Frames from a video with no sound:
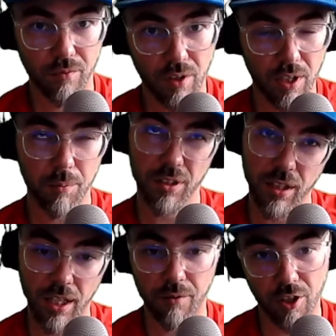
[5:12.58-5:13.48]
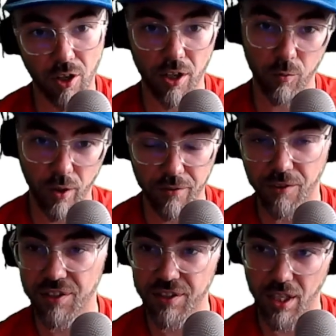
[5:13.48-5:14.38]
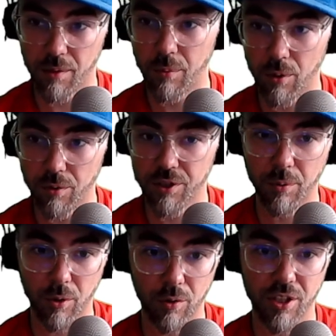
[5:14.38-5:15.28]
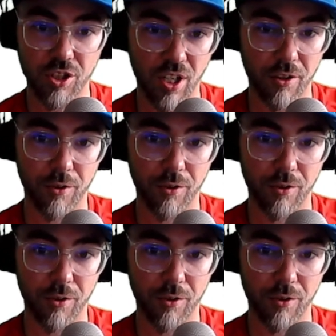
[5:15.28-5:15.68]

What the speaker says: him and Lever kind of went for the same ball and spoiled each other,